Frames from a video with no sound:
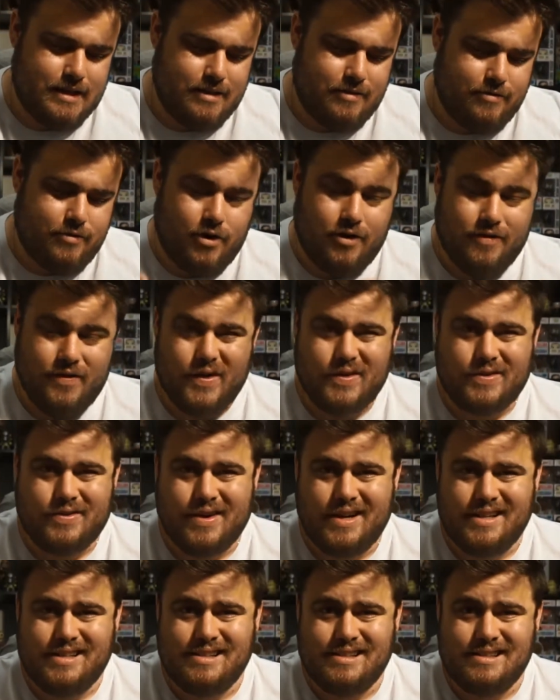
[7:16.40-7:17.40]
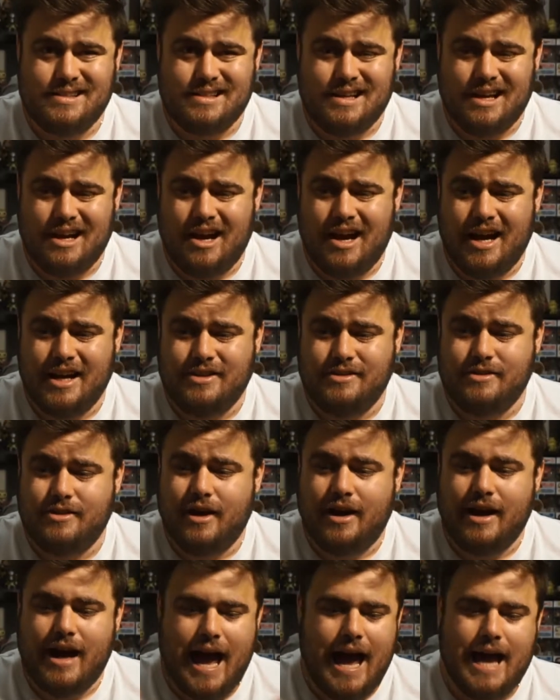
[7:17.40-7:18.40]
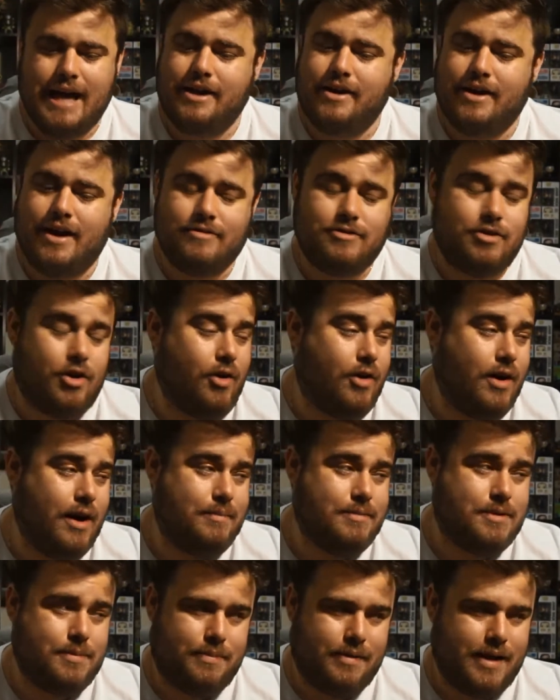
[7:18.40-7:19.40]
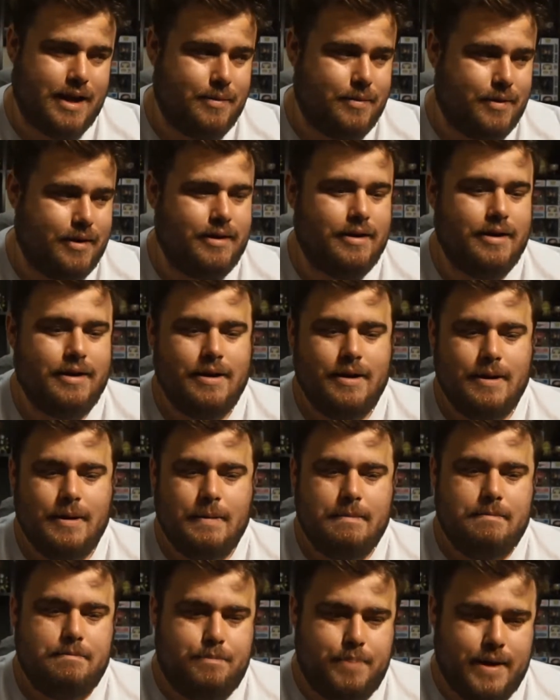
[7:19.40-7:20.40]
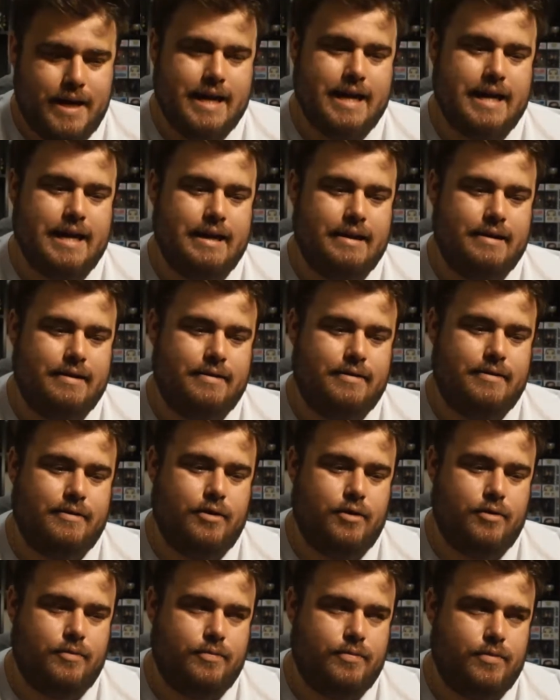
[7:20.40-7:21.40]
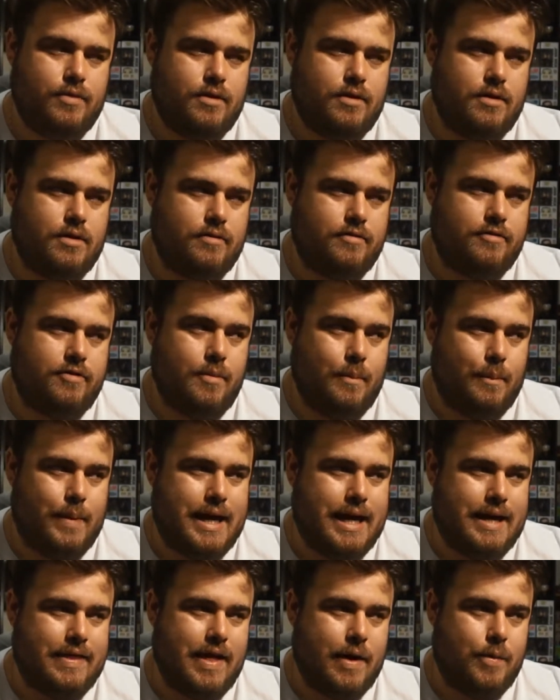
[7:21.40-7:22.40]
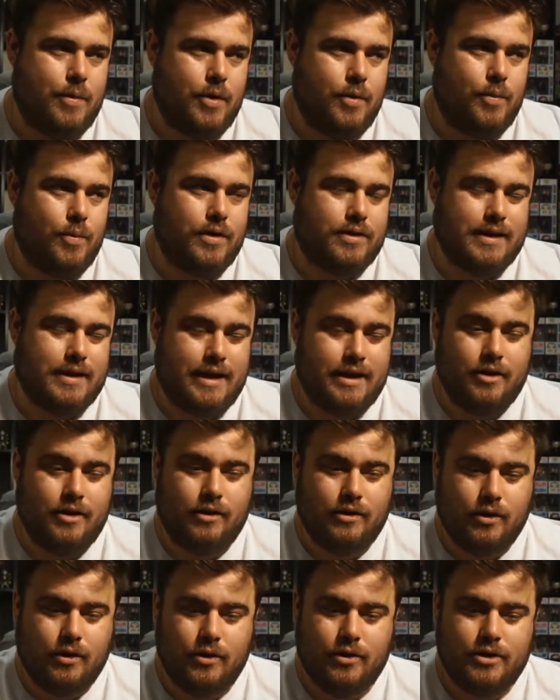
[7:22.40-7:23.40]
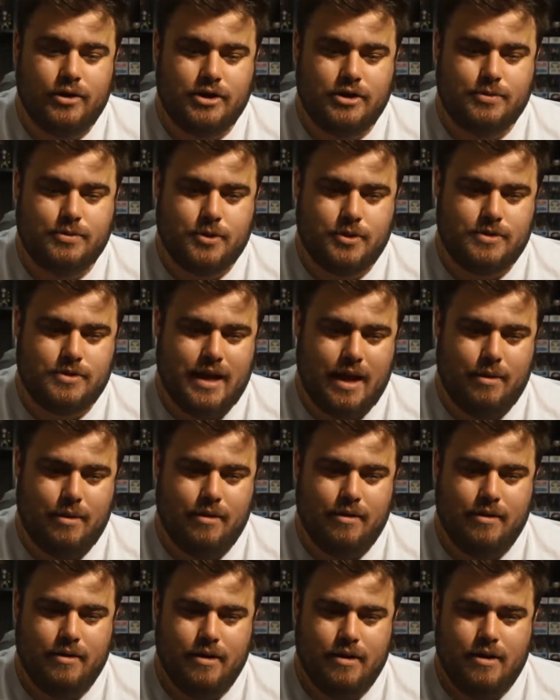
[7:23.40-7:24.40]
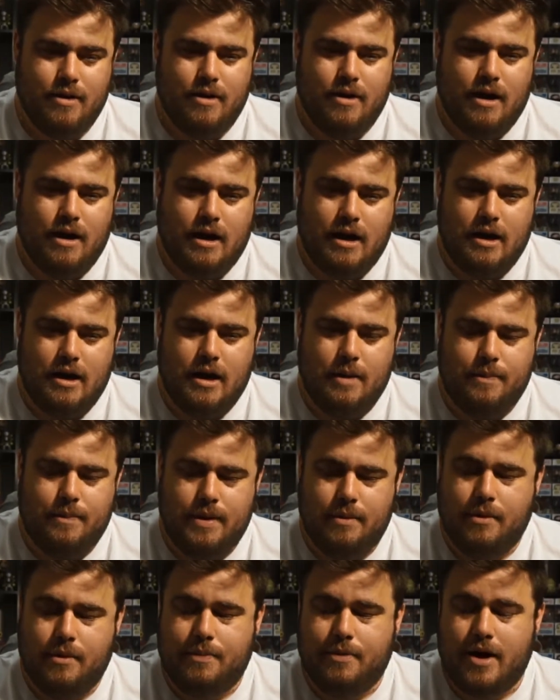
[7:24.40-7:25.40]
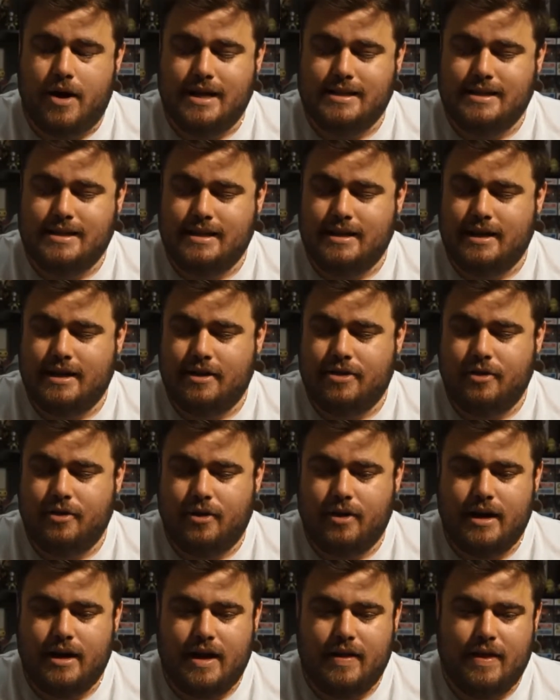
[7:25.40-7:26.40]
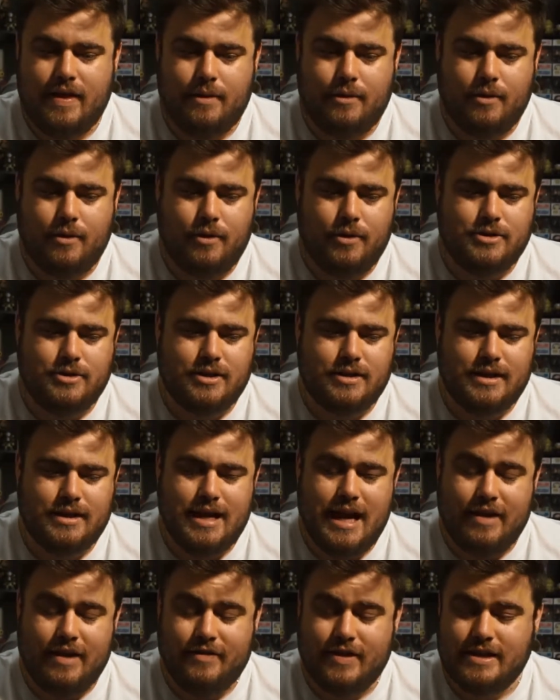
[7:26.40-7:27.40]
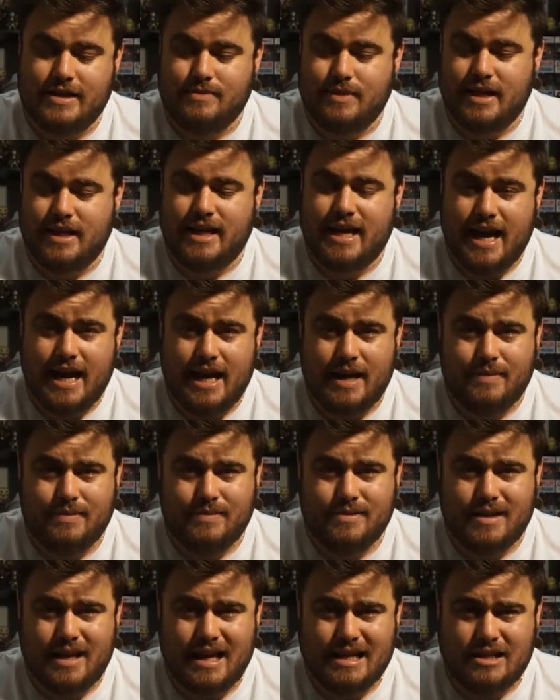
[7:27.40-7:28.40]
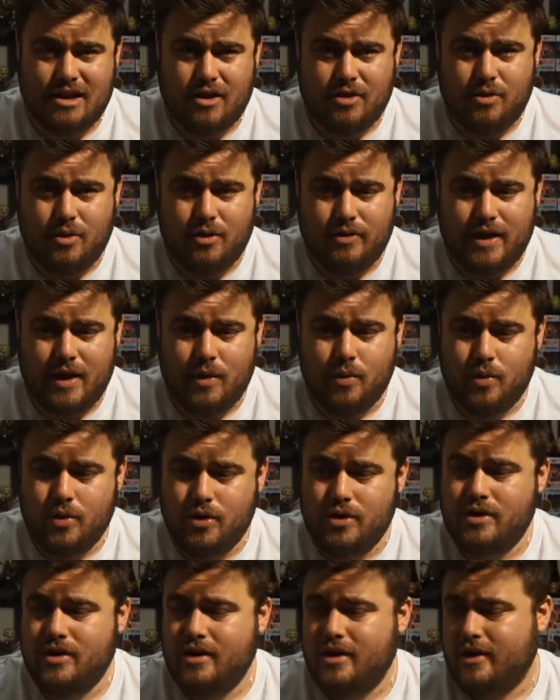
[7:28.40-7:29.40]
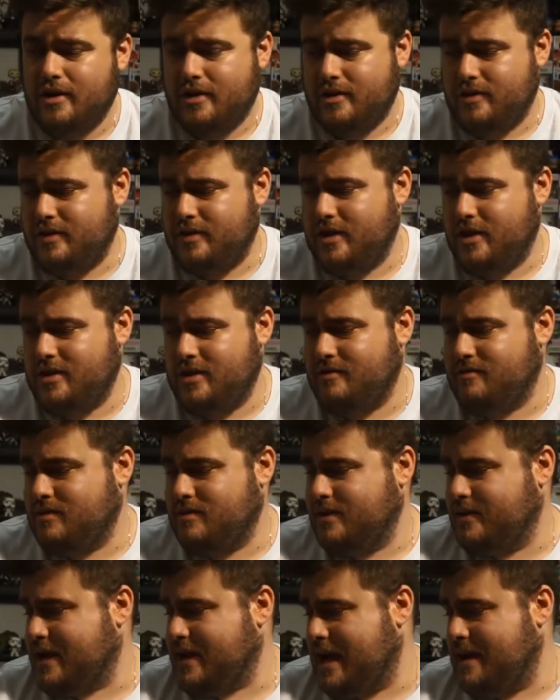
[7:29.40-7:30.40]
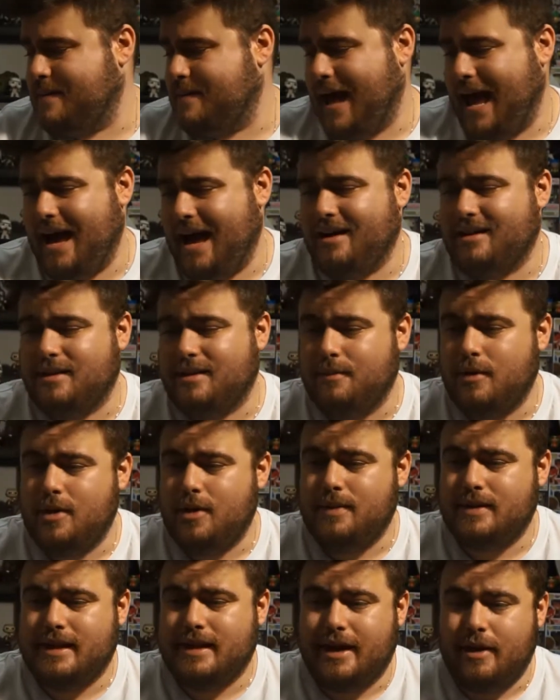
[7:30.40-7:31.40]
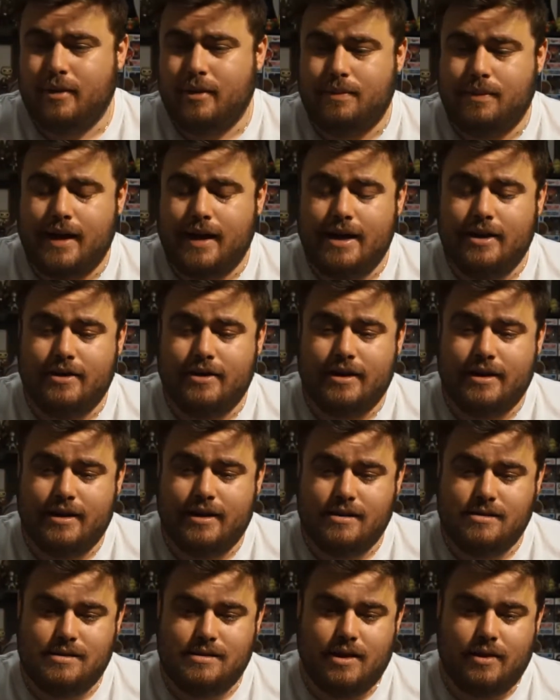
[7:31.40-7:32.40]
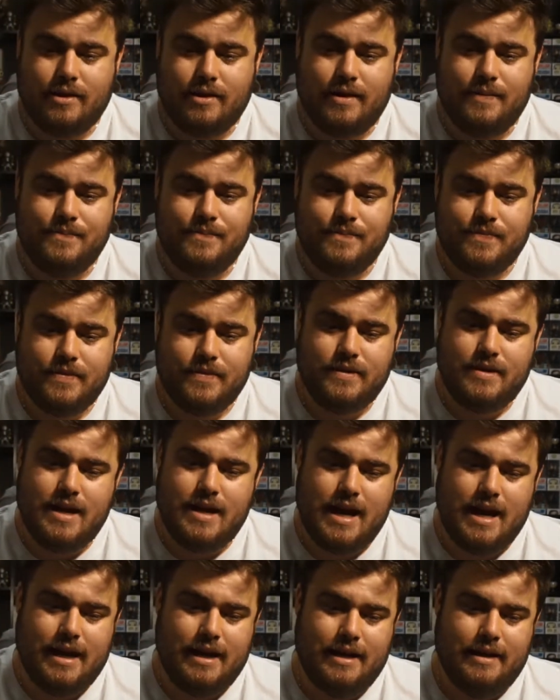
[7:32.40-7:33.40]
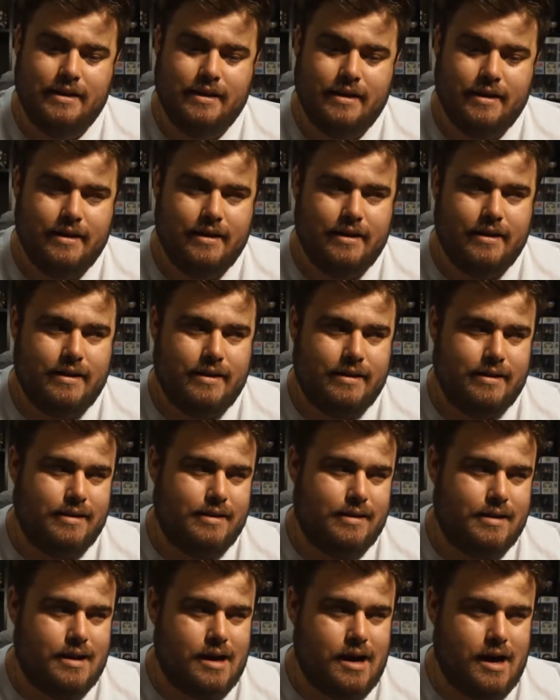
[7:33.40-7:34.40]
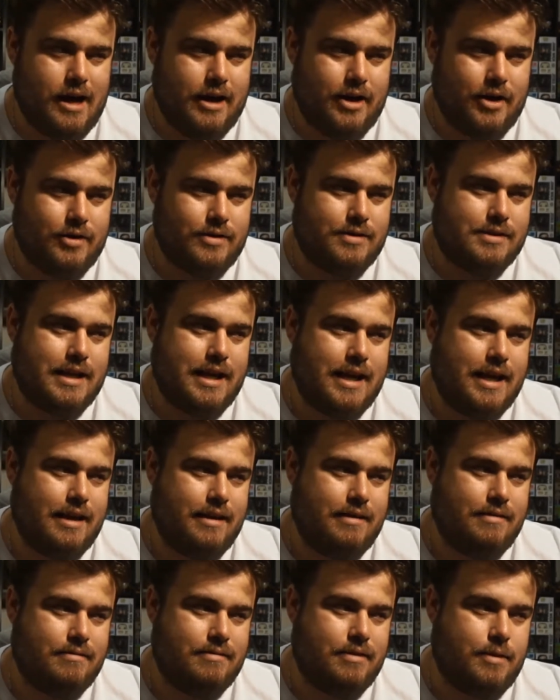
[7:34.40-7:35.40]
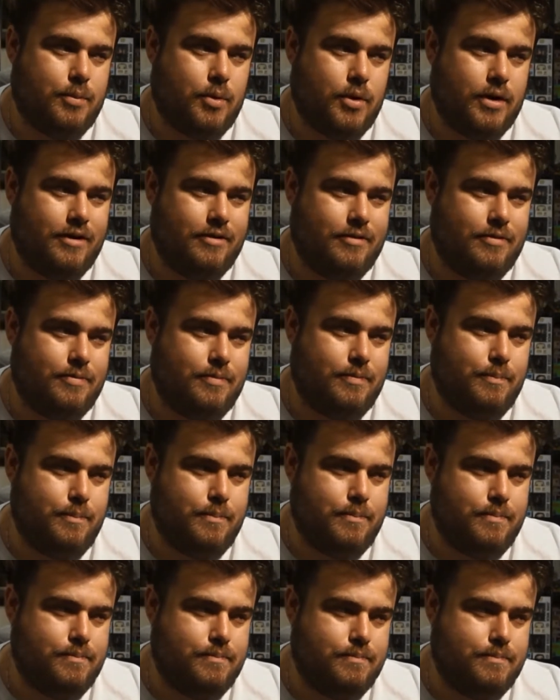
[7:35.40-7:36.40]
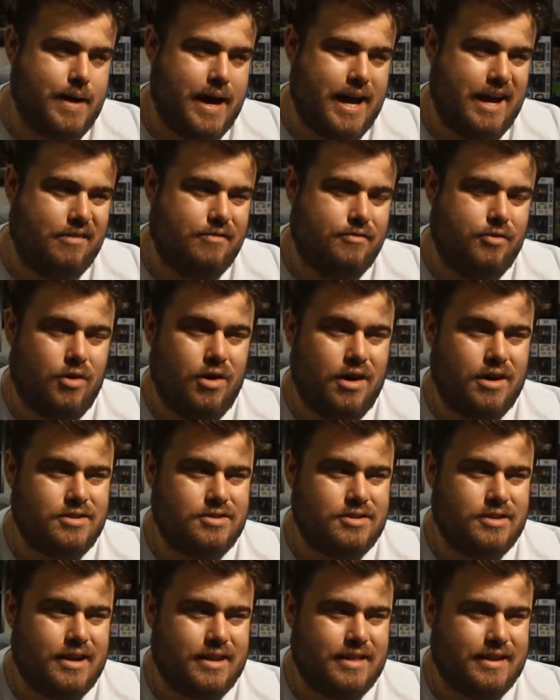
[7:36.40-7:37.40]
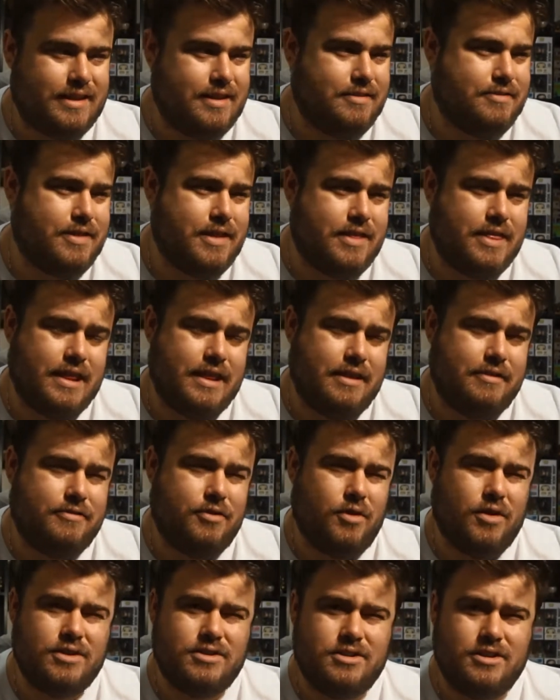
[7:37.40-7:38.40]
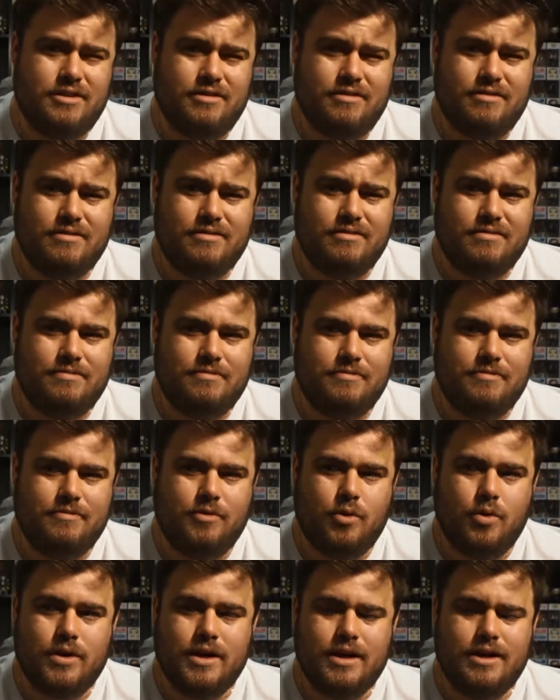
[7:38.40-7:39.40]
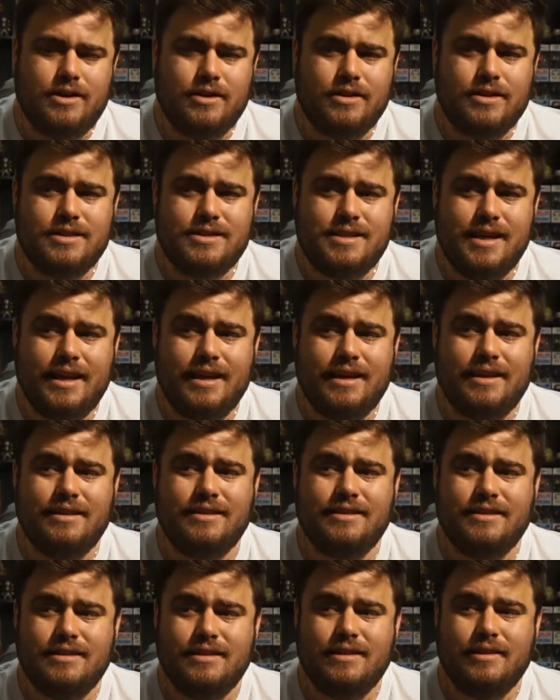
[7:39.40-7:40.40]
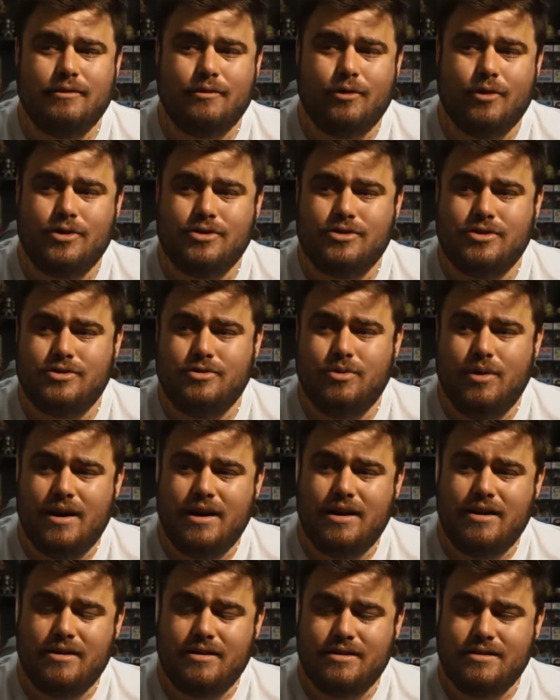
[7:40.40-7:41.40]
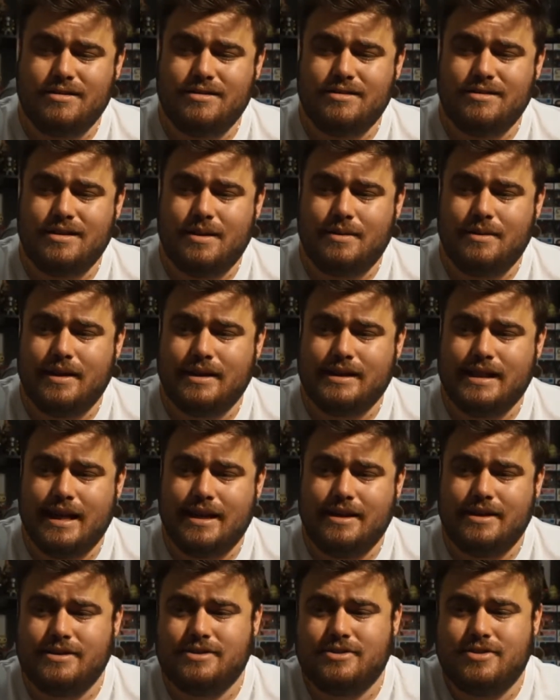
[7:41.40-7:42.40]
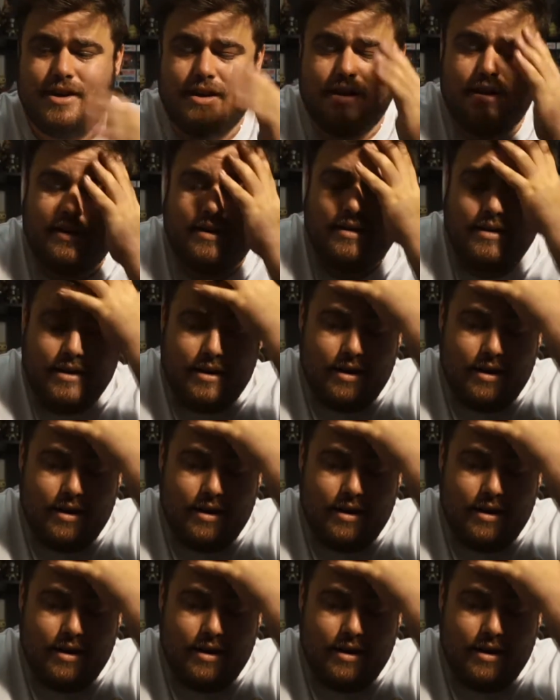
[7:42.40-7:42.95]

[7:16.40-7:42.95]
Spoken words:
For obvious reasons. I don't have time to play one. B, for me, they weren't worth getting on launch because they were a bit more pricier than I thought, and they also didn't have as many games as I thought they would. The only real game out at the moment that I would play on it is Zelda, and I don't see the point of paying $400. I think they're $440 here, $420, something like that in Australia.